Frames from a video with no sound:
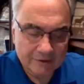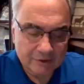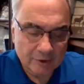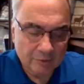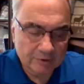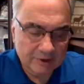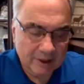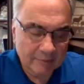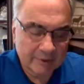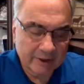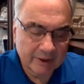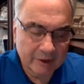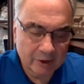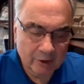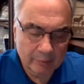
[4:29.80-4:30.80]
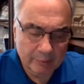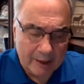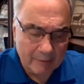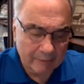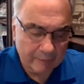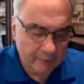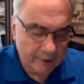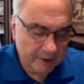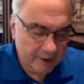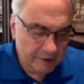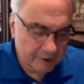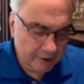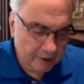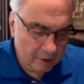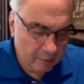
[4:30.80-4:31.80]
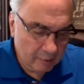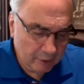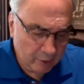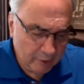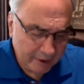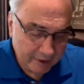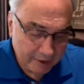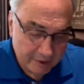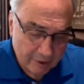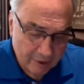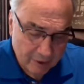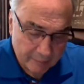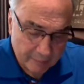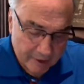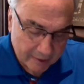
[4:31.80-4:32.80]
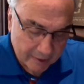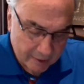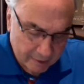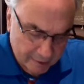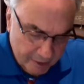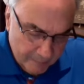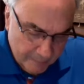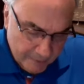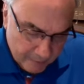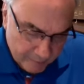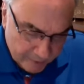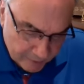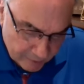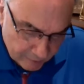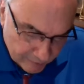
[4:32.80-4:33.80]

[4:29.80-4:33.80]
So tell me a little about before I let you go, and we'll quickly talk about the upcoming